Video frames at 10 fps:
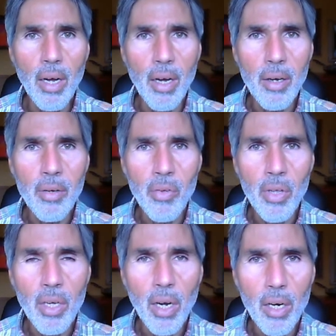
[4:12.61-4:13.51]
uh,
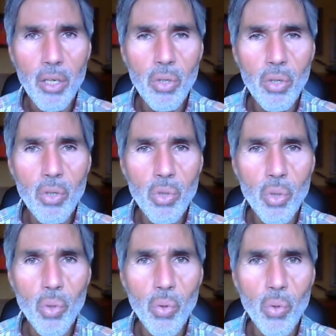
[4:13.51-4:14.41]
encourage you
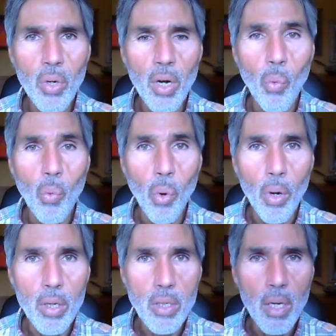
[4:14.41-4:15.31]
to
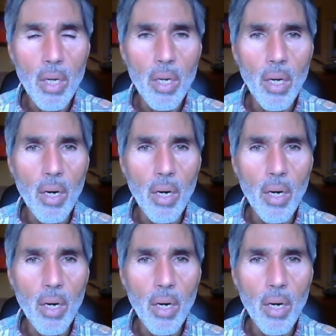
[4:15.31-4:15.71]
avoid